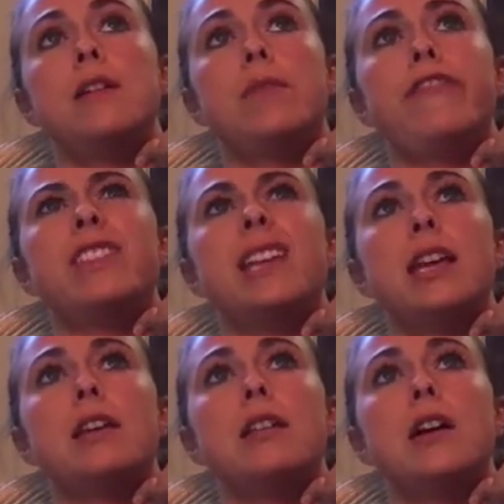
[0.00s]
But if it's
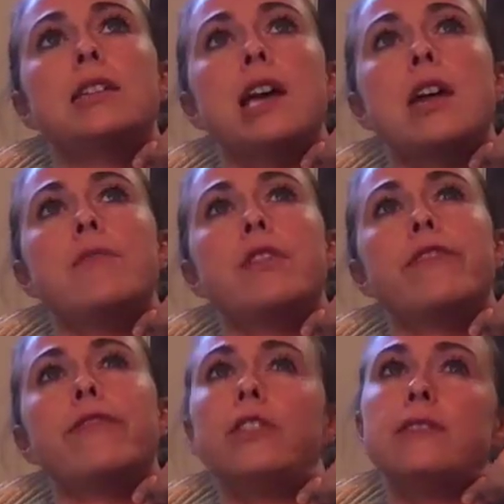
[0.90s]
taking a long time, or if
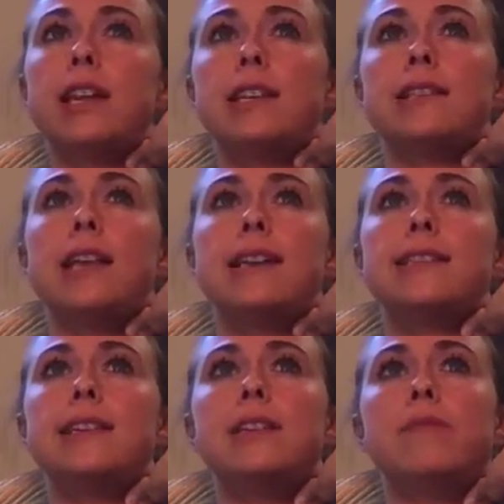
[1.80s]
it feels like it's
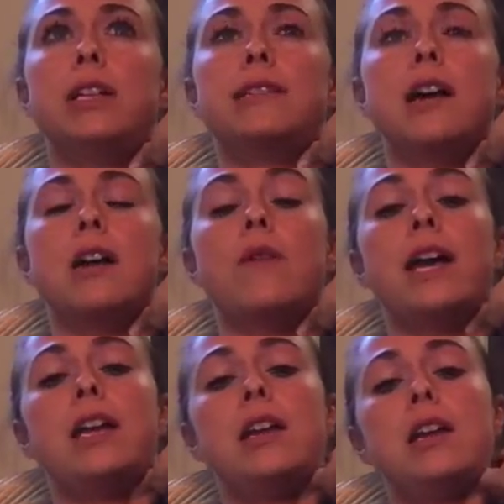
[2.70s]
lessened but it's not
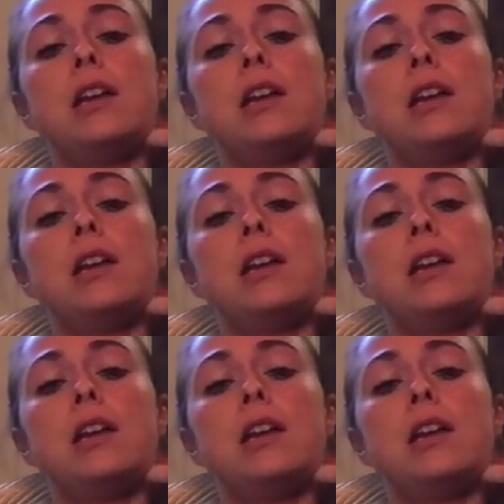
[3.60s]
quite